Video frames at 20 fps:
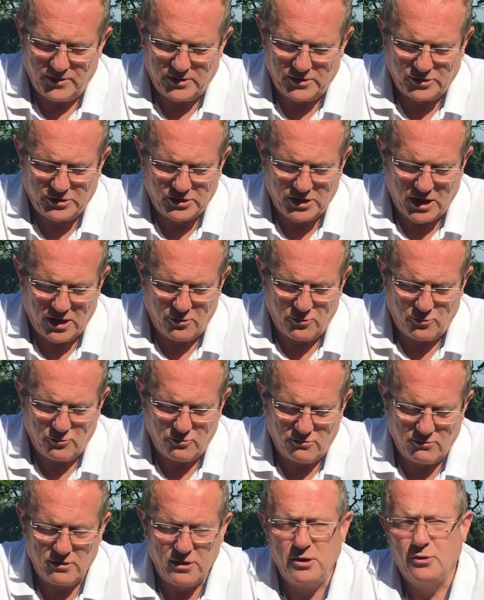So
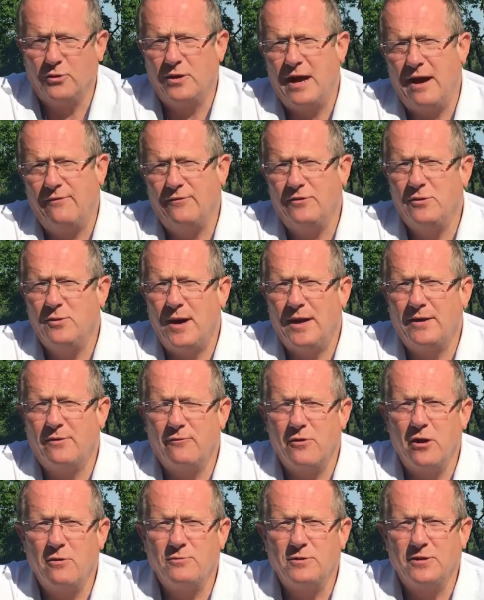you would have to add a
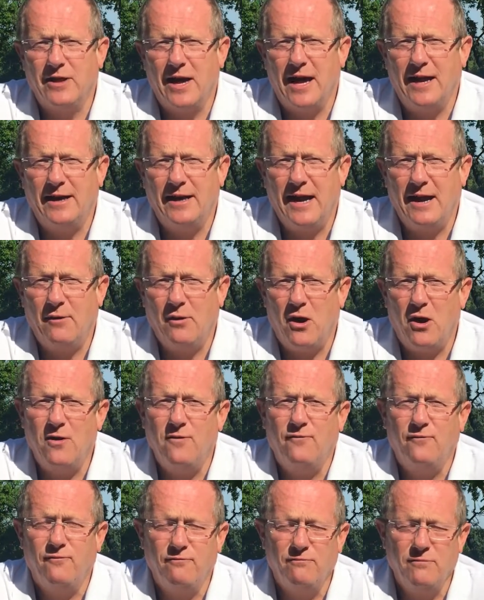rope to that. Now
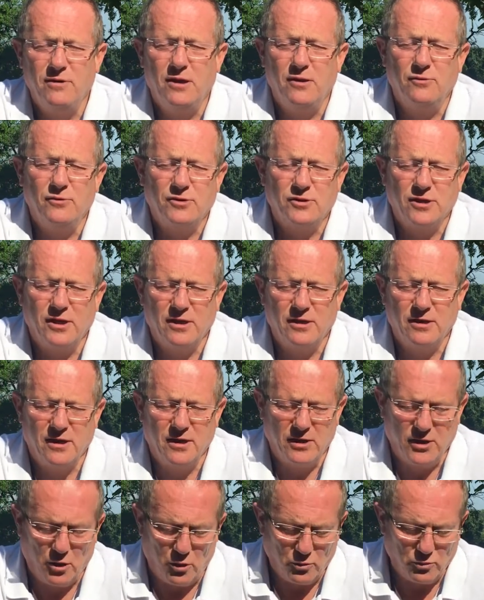I've used
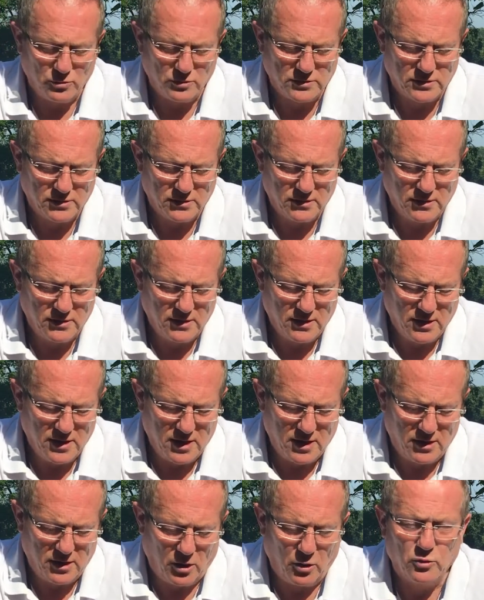an old
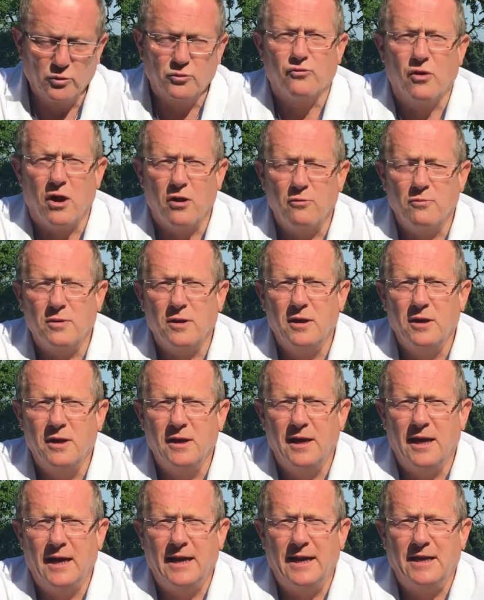rope,
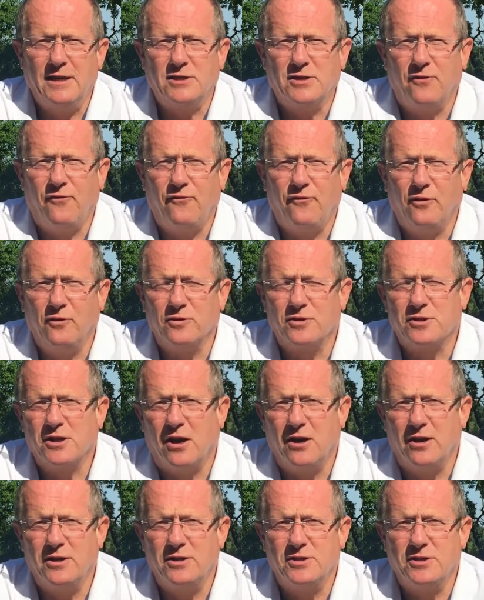and it's a
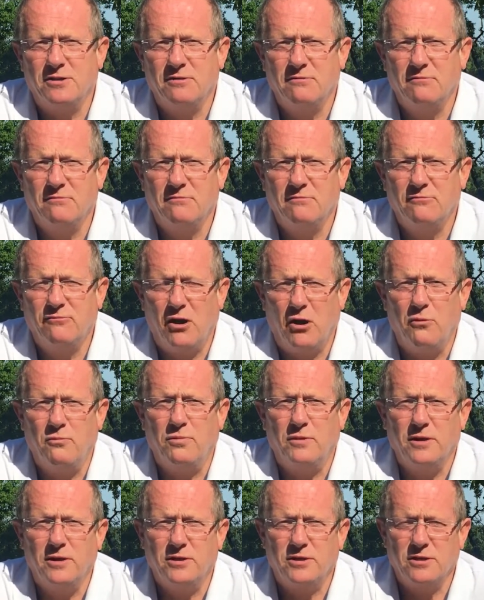full-sized rope.
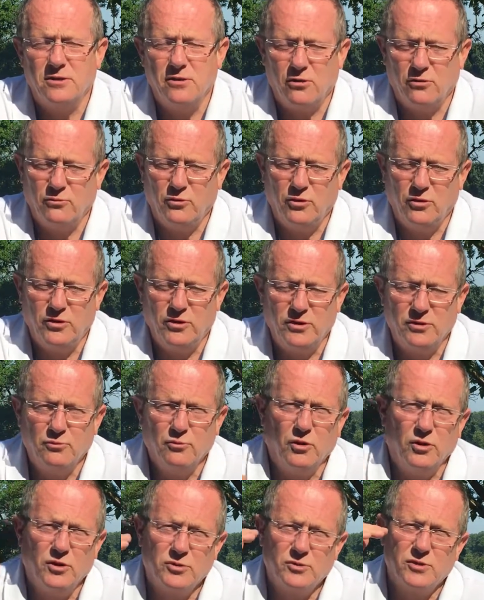It's not one of the
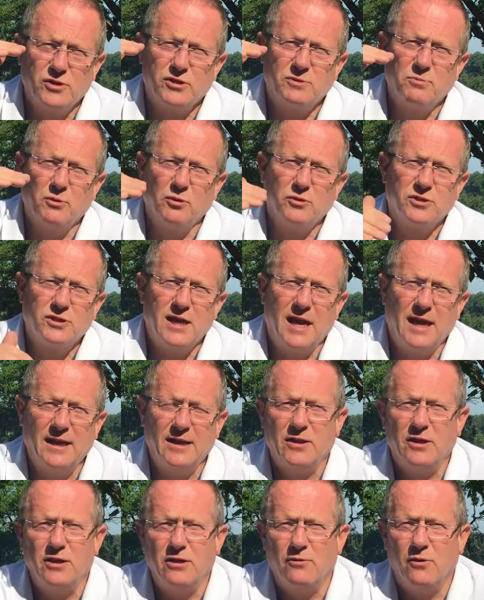ones with the small Sally
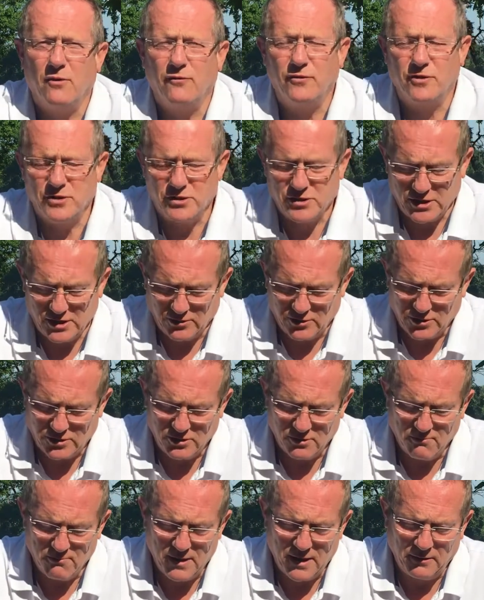that you often see on a
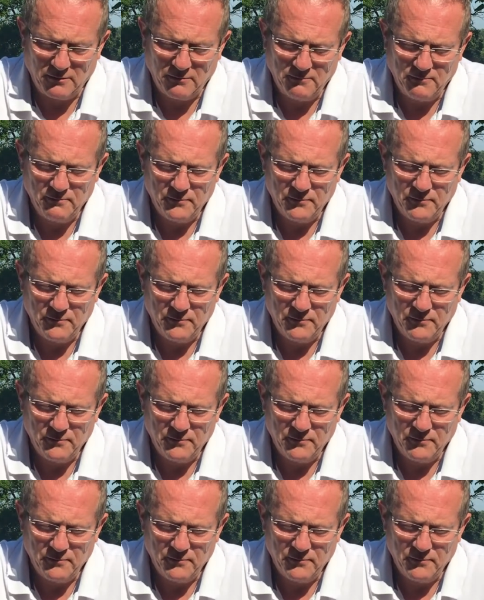dumbbell.